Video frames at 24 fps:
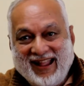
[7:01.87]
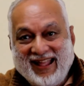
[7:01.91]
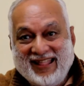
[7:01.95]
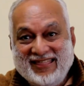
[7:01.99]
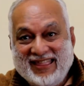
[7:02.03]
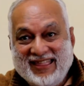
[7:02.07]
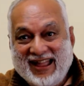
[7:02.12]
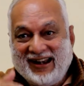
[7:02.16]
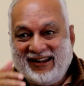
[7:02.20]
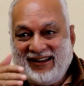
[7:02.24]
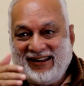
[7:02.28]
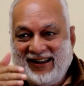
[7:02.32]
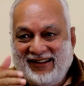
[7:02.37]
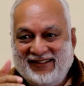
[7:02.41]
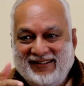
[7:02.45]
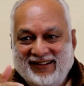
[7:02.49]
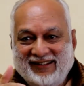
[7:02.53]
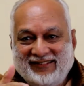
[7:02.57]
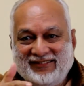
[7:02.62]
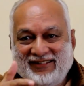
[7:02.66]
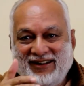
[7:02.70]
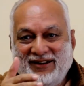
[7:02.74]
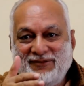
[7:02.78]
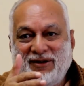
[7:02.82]
And that
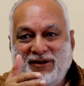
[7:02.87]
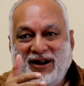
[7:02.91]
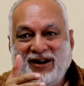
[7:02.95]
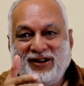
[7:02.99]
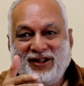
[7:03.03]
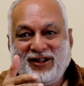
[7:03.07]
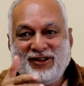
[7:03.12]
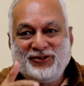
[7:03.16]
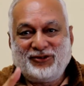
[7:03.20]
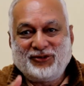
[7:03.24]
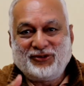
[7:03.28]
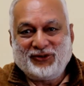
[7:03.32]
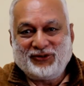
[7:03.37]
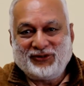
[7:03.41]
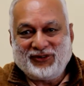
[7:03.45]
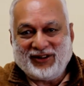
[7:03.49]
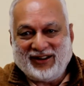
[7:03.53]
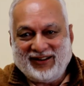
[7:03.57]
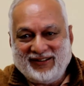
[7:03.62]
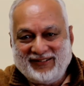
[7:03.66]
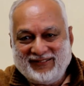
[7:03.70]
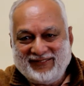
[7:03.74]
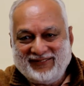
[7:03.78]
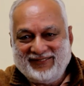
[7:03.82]
attraction was
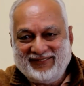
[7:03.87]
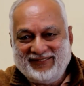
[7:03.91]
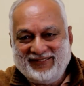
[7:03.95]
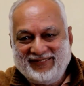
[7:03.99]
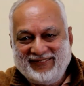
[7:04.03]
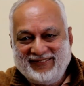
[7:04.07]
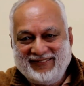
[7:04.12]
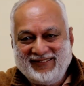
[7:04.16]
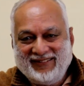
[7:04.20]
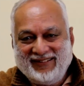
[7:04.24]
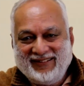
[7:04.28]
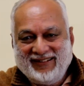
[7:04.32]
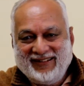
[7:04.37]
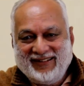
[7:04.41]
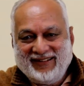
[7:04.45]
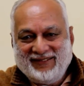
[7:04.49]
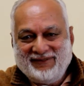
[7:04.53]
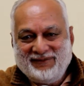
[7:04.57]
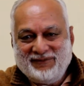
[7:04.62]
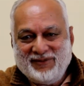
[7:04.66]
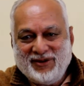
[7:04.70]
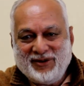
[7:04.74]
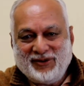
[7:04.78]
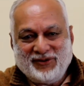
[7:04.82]
unsocial.
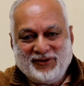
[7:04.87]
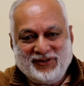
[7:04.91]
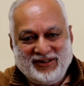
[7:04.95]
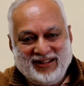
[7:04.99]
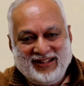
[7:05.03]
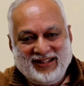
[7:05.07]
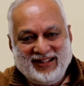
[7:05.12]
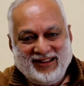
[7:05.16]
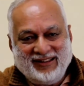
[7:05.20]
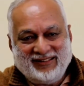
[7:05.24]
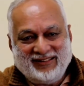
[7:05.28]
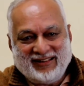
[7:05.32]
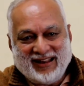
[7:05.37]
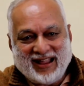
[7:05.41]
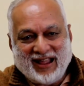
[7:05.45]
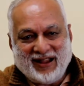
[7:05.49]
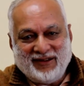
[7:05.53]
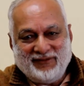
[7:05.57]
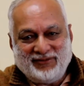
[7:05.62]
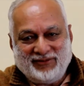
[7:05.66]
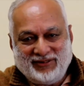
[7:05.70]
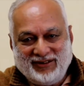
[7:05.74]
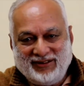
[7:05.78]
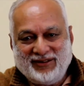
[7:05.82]
Because in this
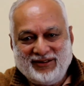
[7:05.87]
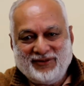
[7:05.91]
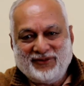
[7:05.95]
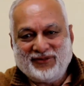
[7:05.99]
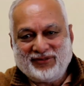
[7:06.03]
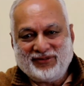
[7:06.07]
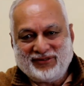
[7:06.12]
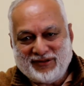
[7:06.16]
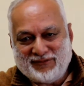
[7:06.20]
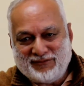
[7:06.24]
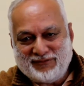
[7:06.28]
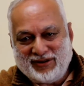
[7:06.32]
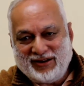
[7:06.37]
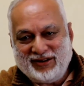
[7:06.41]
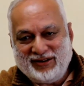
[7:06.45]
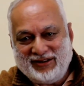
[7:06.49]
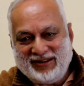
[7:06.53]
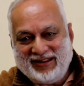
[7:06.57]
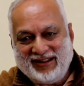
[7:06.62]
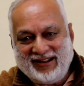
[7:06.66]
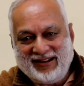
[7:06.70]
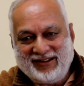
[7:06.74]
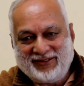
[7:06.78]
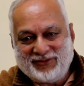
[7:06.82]
life she was
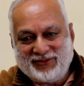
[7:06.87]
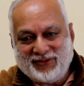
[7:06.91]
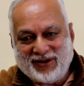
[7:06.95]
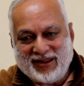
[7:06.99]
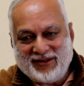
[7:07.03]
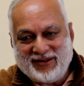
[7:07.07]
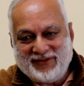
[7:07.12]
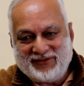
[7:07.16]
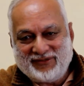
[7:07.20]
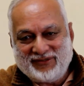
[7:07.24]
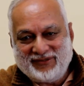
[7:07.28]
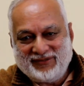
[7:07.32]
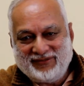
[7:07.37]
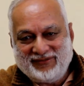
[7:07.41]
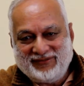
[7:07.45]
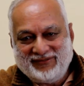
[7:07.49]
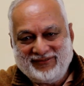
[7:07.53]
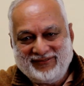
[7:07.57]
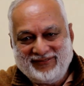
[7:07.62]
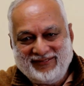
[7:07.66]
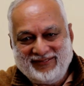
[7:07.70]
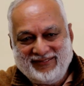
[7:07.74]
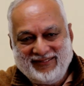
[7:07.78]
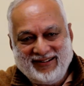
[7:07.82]
somebody else's wife.
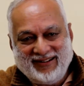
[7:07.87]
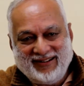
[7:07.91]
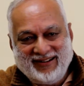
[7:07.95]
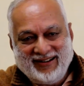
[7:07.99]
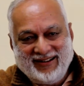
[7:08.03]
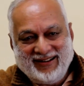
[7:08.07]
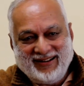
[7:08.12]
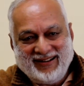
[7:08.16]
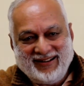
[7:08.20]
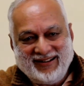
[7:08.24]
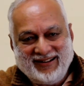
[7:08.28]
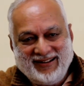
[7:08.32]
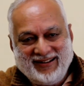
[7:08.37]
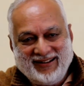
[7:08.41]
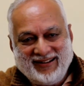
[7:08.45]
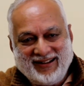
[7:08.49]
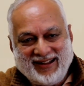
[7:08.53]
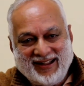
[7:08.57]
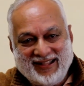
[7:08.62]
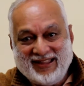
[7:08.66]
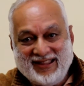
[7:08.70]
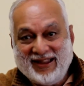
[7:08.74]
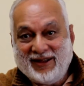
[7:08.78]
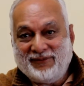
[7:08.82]

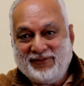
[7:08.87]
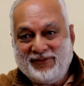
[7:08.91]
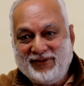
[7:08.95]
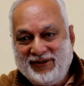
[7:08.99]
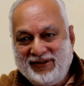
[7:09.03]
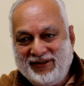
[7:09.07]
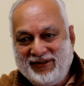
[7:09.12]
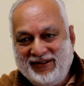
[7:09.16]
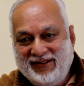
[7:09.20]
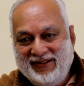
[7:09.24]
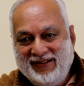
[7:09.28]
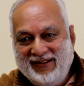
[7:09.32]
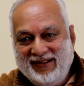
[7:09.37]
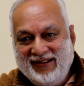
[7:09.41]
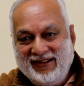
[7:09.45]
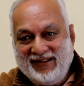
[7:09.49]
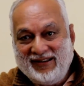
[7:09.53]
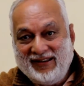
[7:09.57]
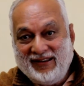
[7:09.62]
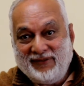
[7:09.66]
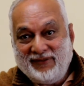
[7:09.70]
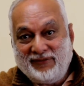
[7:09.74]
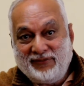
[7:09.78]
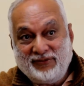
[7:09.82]
And they have
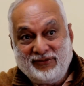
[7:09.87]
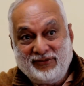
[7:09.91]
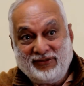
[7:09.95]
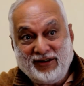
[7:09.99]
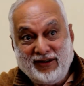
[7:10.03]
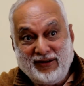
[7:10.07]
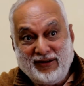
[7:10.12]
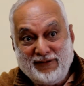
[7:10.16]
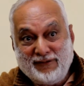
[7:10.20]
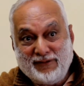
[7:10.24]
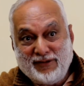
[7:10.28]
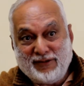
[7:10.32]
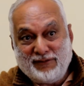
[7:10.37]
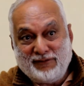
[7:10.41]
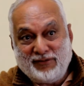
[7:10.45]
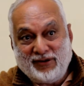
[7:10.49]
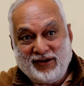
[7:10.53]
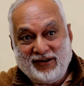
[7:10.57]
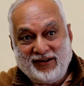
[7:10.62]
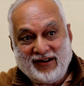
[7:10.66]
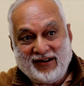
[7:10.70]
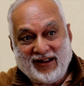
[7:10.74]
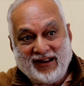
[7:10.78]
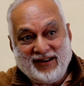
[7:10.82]
if she
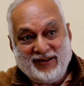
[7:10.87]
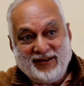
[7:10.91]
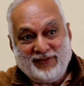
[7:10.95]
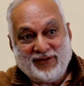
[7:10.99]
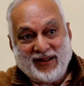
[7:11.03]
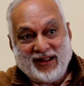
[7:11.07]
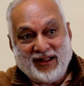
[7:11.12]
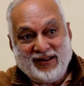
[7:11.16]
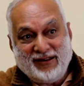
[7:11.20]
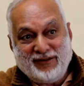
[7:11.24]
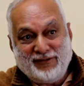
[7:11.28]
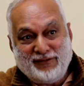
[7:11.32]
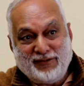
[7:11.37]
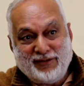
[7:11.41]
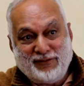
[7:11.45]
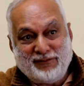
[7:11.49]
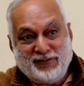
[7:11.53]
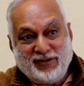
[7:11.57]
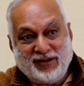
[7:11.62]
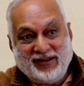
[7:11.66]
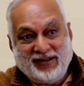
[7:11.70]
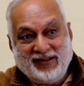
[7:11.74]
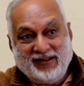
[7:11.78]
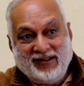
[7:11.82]
remembered and if I
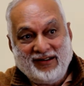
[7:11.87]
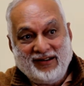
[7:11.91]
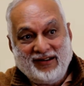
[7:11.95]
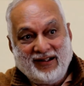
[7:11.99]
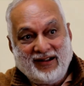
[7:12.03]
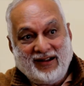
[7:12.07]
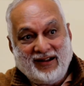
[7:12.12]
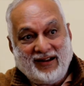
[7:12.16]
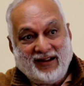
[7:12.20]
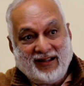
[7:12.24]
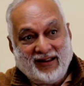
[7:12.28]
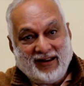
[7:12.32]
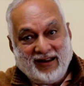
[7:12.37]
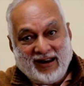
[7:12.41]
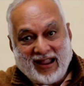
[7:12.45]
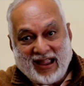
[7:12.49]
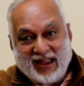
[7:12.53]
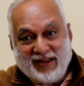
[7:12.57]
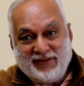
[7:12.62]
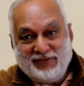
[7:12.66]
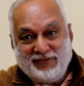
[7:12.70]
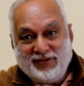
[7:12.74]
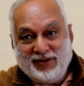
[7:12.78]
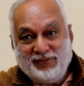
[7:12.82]
remember, her
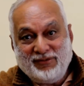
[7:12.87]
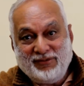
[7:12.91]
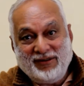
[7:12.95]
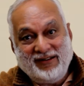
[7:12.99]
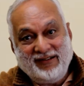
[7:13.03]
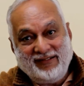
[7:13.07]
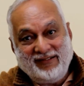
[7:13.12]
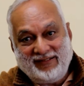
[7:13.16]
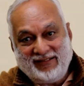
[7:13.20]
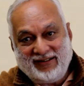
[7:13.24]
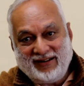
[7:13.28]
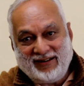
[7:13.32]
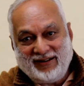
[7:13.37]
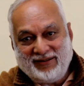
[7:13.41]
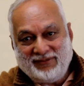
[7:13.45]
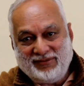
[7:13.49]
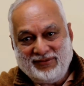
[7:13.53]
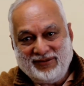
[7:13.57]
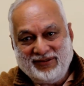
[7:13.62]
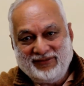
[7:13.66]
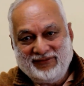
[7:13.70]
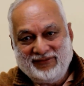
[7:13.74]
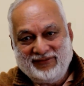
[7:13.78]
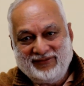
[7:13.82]
life will be disturbed.
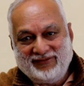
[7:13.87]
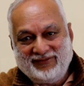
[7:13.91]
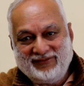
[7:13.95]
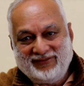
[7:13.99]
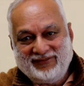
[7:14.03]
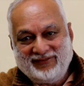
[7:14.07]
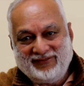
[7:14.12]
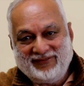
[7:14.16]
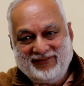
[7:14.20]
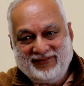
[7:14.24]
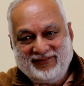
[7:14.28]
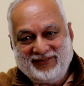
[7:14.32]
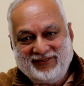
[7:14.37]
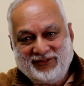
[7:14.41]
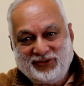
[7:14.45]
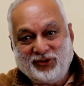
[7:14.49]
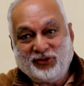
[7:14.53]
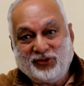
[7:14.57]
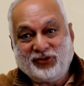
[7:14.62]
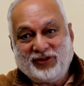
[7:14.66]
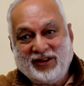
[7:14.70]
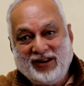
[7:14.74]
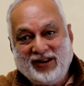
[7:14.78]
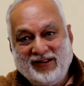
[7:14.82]

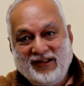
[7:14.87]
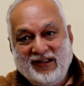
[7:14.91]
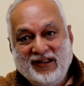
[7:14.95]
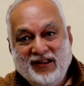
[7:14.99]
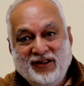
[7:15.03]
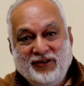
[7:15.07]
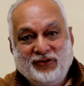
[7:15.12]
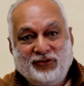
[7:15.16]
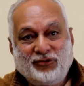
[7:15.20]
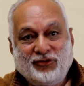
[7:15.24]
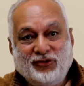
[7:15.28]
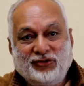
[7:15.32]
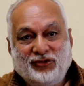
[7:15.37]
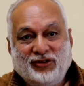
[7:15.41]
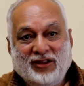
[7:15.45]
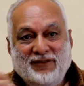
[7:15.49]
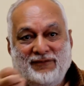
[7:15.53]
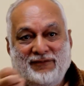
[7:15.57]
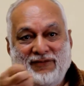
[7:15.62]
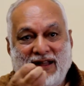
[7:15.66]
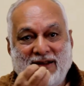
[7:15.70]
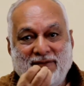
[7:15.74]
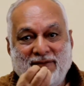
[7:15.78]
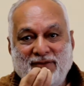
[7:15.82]

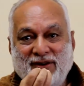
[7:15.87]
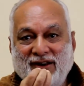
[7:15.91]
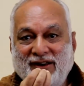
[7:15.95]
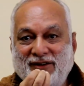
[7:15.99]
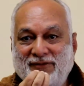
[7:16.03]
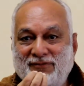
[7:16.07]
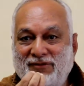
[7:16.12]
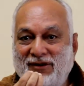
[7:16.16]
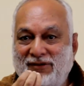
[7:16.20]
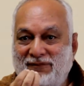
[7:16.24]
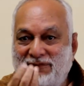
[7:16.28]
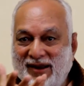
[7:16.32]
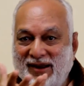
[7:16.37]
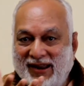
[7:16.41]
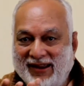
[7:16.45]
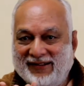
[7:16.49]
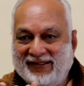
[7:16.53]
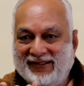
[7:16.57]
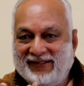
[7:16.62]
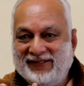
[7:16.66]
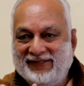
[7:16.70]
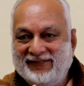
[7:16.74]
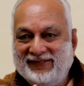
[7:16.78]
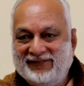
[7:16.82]
Social fabric will
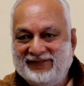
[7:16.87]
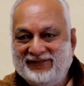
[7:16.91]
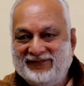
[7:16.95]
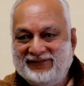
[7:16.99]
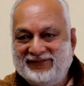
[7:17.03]
break.